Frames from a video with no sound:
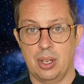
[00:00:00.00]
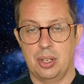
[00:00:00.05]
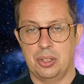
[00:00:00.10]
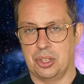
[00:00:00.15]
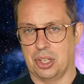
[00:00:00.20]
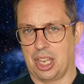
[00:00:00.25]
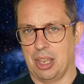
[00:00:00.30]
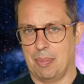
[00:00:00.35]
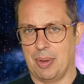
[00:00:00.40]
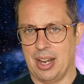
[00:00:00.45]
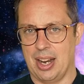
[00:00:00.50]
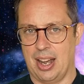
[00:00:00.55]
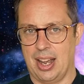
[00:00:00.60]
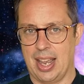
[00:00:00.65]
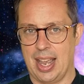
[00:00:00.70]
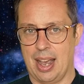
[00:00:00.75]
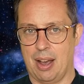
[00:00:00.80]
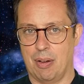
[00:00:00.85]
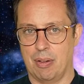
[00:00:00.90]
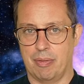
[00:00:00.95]
So keep an eye
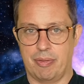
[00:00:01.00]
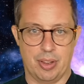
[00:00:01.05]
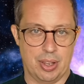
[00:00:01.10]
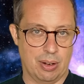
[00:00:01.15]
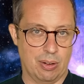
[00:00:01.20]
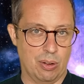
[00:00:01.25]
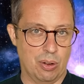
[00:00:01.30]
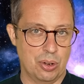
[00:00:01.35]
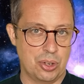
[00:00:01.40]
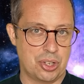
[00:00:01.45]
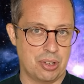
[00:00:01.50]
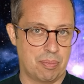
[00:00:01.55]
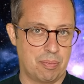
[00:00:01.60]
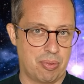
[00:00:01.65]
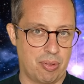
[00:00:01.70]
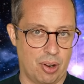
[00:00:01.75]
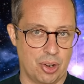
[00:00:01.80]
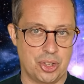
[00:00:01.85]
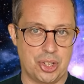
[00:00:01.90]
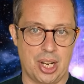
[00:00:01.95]
out for the launch of
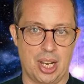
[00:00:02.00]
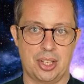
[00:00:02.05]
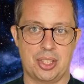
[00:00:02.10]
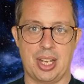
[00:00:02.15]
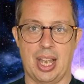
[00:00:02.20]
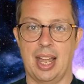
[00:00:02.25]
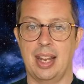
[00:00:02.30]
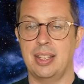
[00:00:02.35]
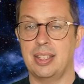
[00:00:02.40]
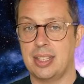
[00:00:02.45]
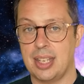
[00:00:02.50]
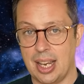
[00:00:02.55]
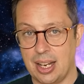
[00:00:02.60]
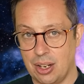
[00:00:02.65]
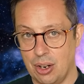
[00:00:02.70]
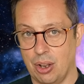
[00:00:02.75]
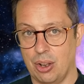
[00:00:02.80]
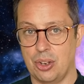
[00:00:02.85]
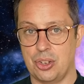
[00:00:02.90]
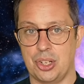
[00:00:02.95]
projects and
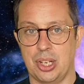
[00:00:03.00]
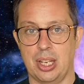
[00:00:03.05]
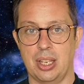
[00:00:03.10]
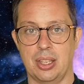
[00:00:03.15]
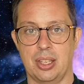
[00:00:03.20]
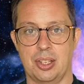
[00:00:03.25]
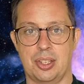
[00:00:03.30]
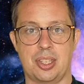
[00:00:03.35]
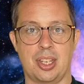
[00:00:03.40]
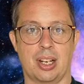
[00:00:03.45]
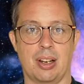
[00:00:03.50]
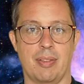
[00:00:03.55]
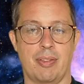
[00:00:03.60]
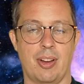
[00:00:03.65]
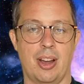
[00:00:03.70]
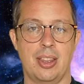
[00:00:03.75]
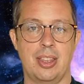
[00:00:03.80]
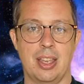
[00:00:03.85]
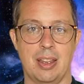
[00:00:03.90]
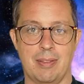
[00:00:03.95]
technology that
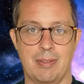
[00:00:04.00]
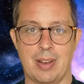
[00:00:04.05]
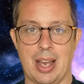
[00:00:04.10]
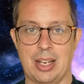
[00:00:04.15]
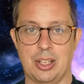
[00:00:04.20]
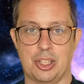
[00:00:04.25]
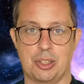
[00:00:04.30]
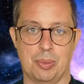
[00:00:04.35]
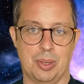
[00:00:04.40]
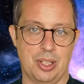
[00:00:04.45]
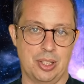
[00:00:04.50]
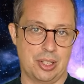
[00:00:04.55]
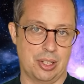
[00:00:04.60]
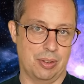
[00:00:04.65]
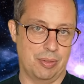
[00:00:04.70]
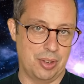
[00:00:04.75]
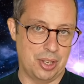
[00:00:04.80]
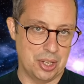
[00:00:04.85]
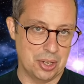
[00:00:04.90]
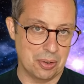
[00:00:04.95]
signify the advancement
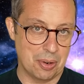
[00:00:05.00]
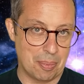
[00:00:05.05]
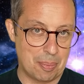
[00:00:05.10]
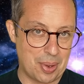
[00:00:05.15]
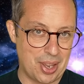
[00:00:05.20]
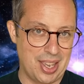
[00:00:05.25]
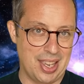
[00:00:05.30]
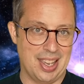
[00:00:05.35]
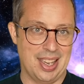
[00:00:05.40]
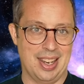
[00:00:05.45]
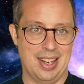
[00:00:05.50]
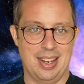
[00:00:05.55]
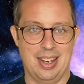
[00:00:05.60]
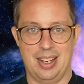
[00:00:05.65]
of European